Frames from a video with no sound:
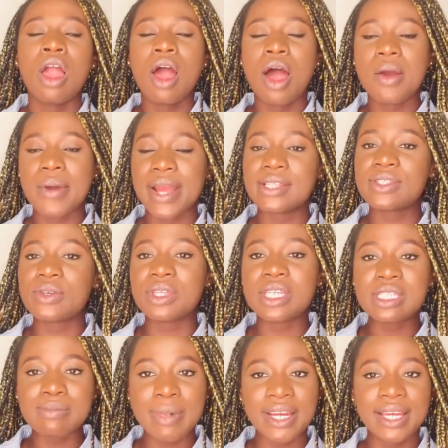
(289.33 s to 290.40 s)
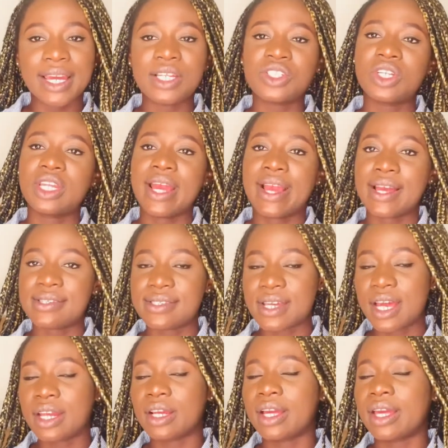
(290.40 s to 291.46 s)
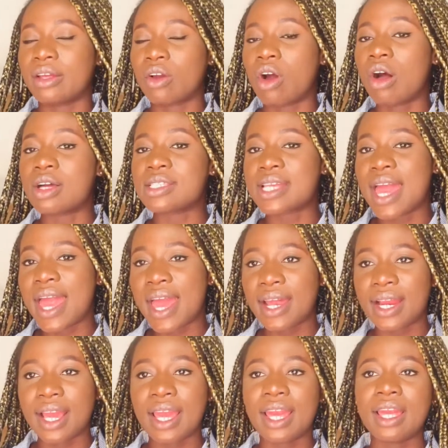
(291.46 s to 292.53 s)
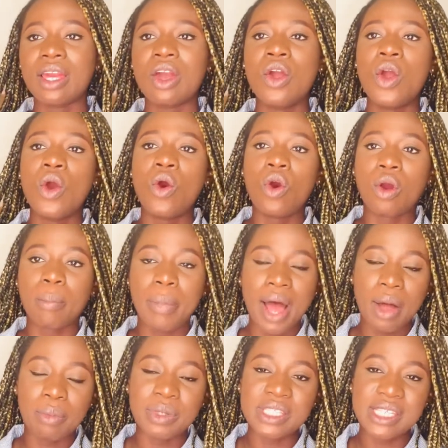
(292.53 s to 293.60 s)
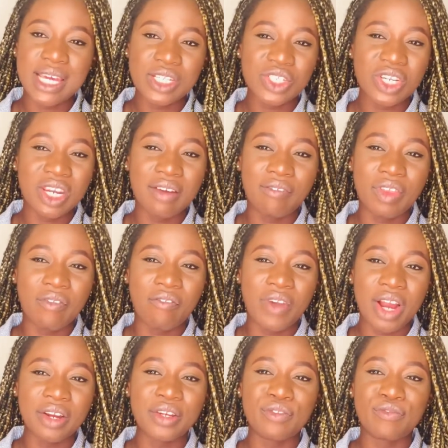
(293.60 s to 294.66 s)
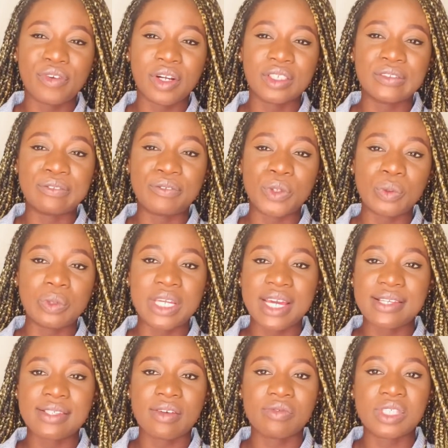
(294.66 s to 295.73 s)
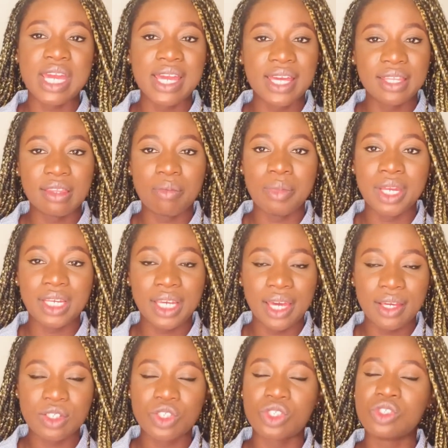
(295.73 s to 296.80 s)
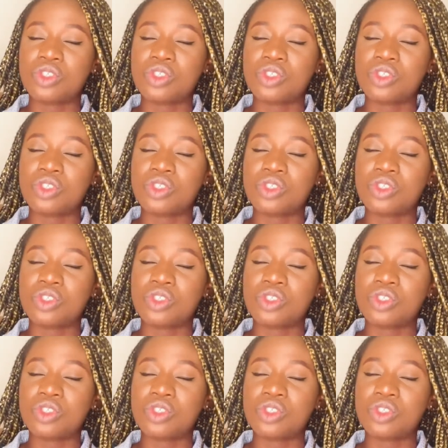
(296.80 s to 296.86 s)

All right, so this medication, like I said, it can cause headache or palpitation in the very first few days of taking the medication.